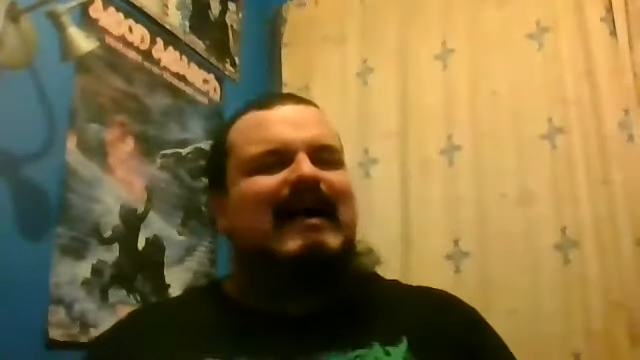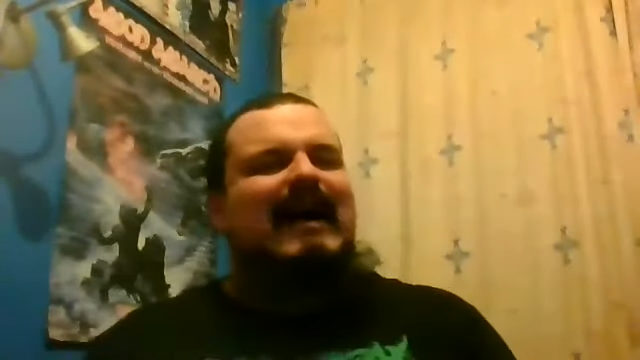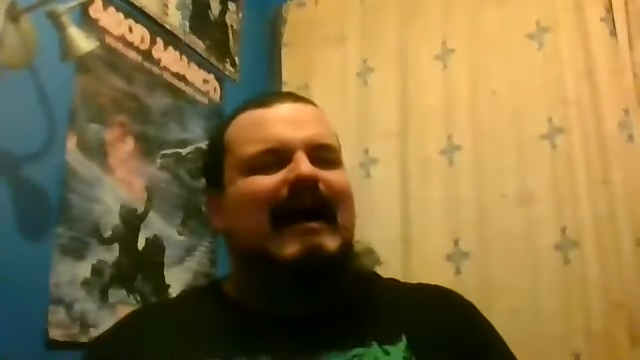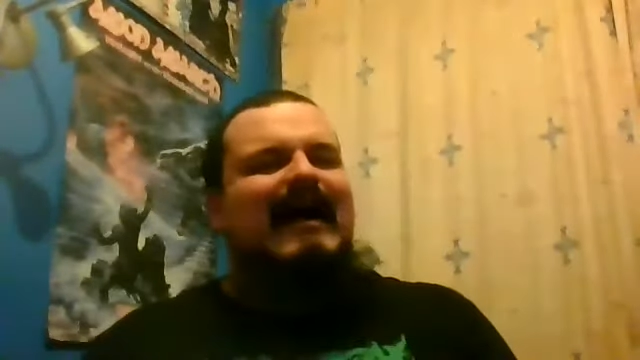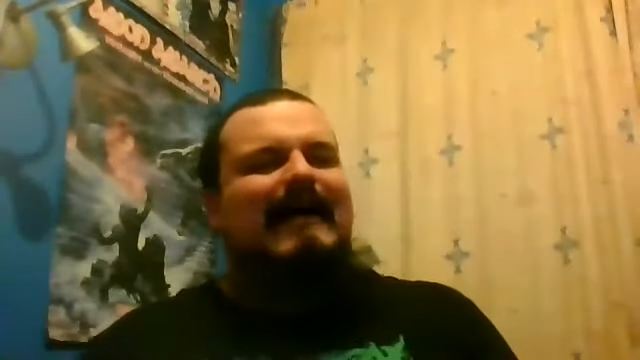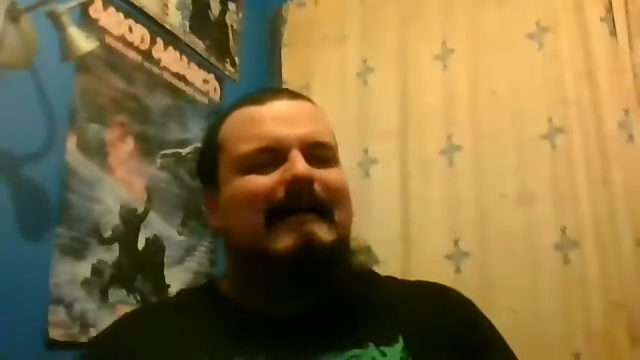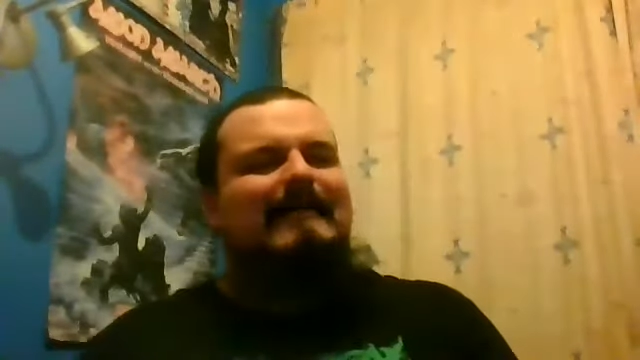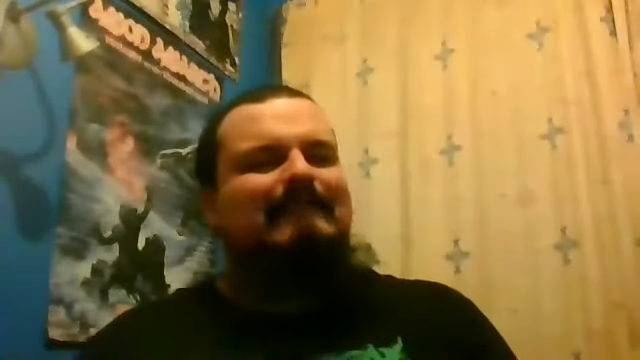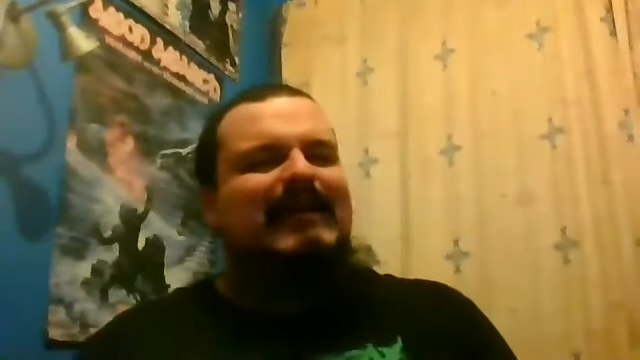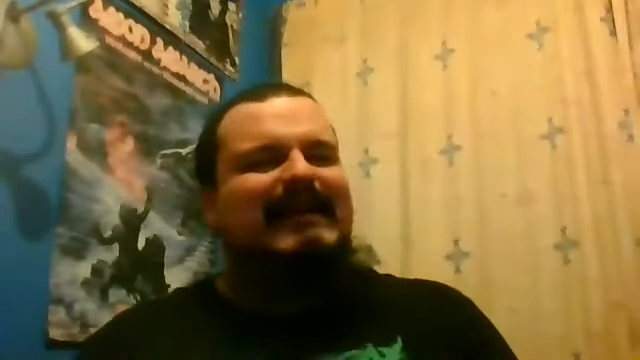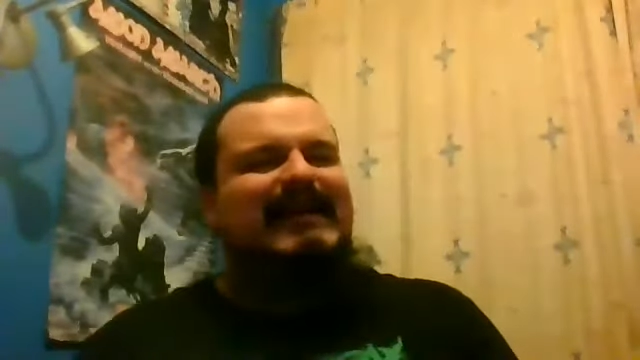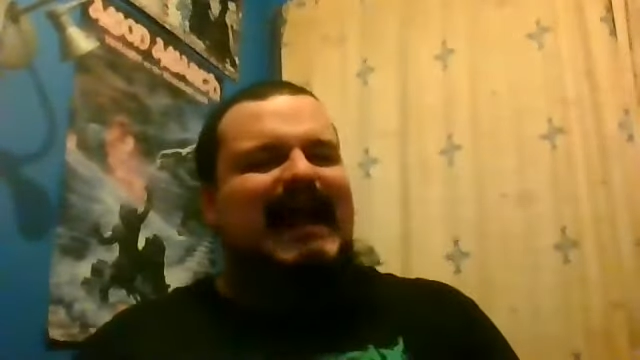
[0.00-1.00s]

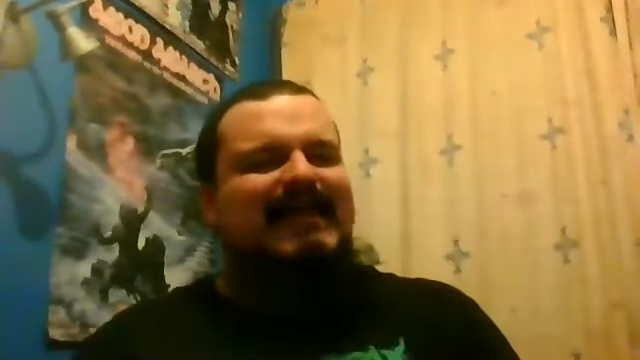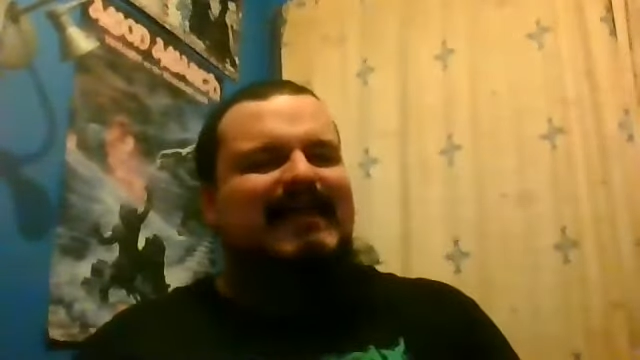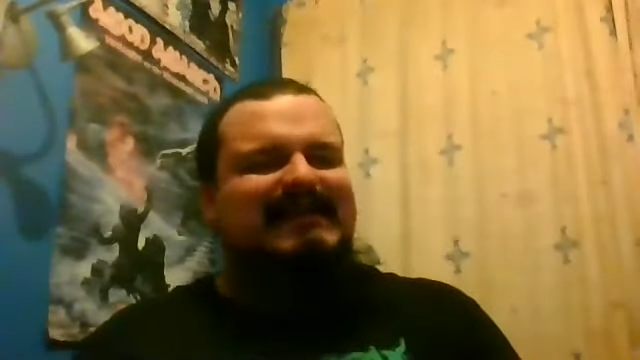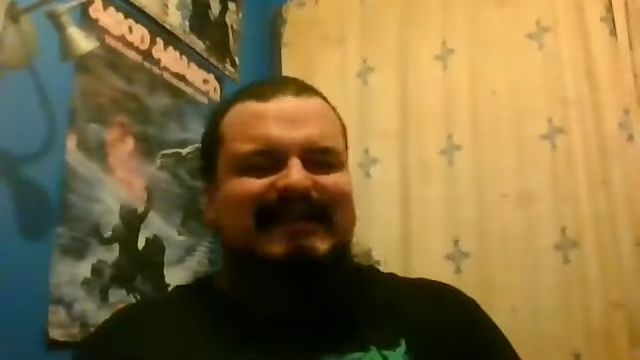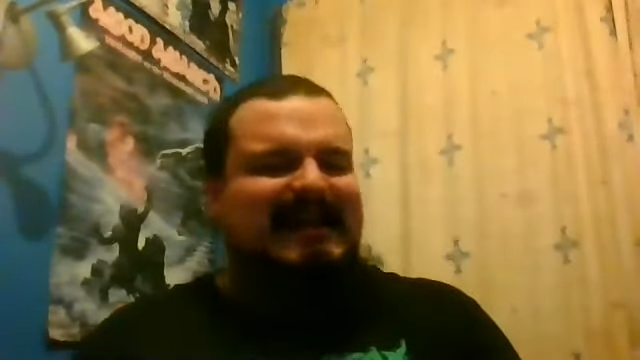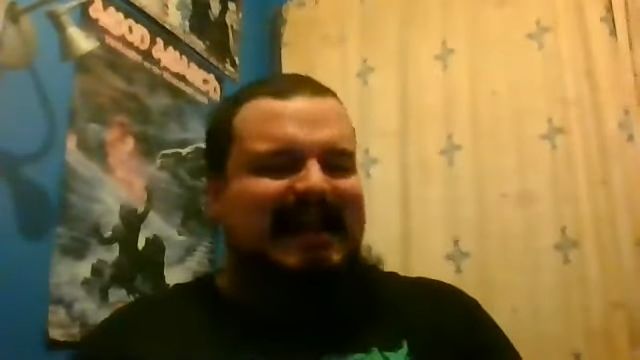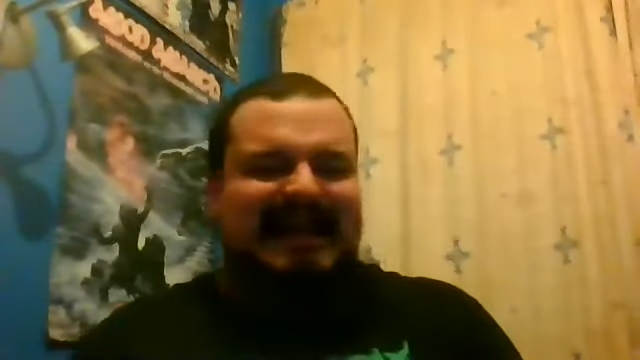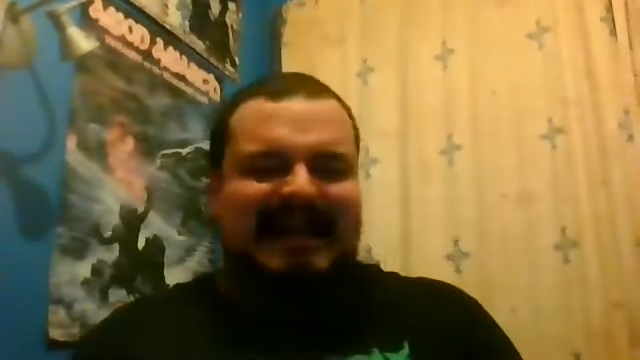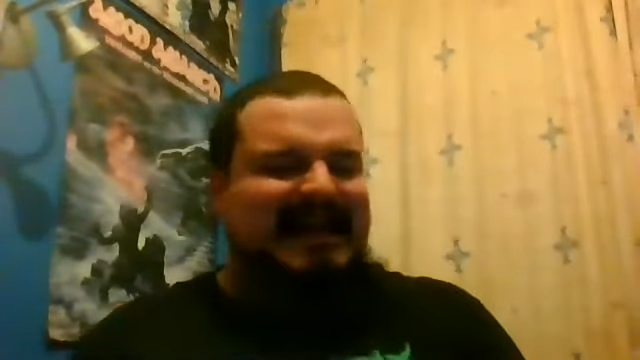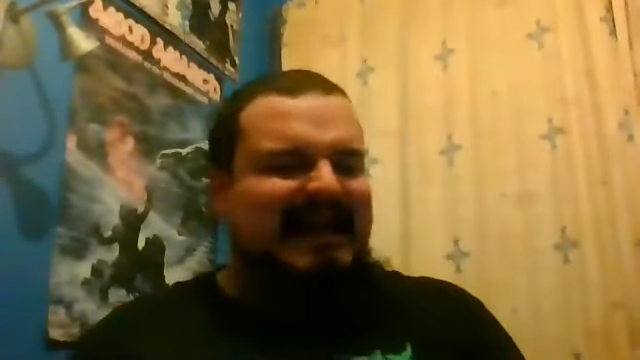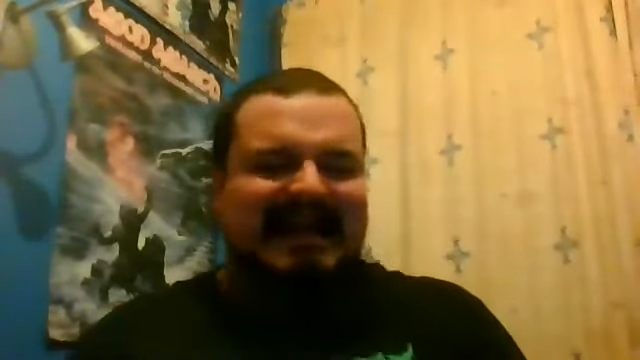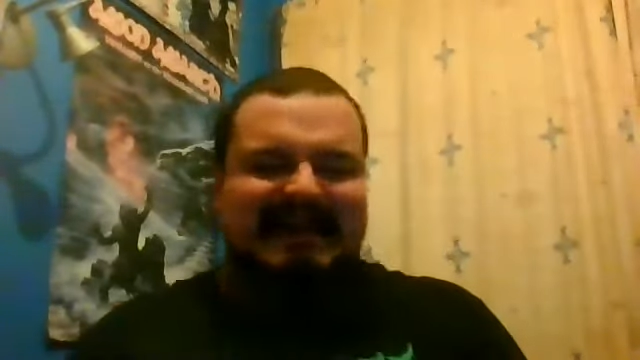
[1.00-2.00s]
But yeah,
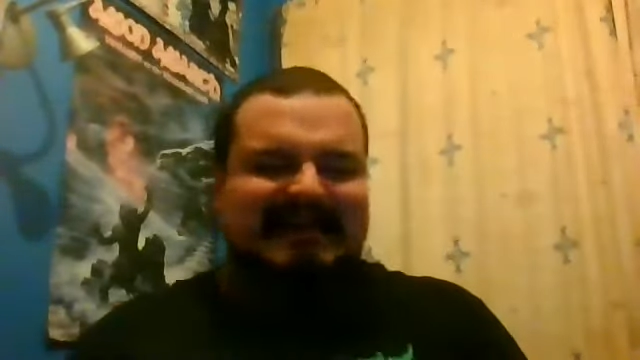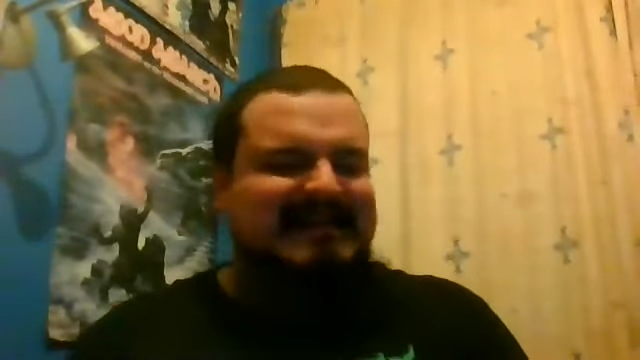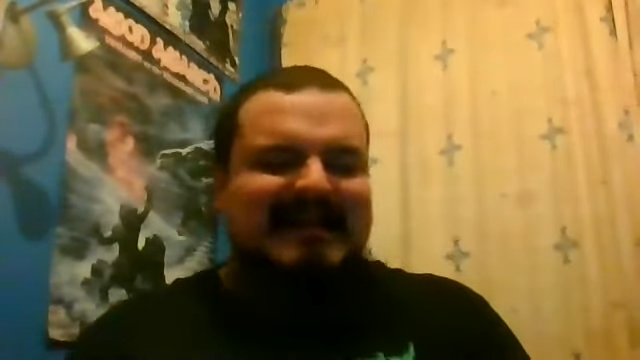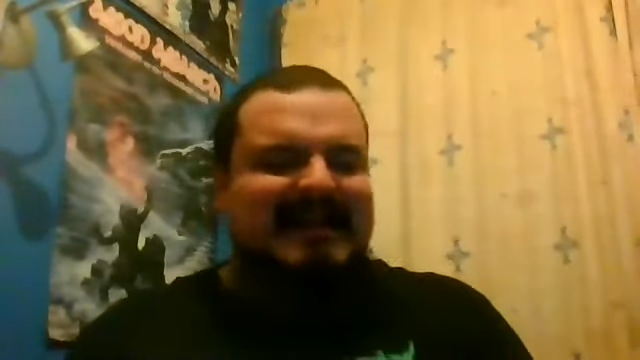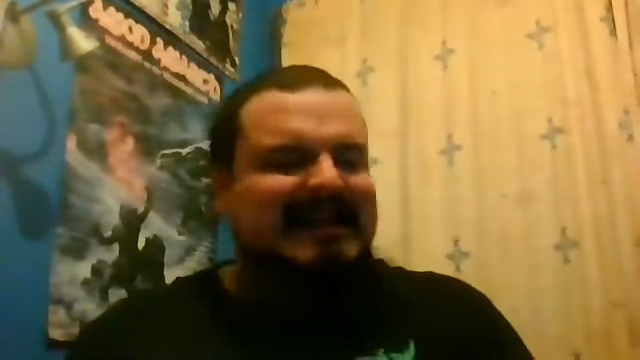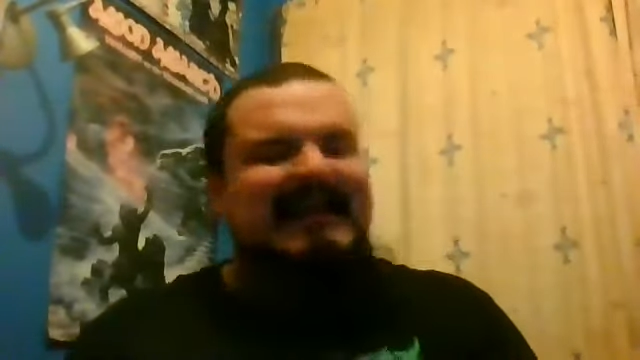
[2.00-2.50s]
it's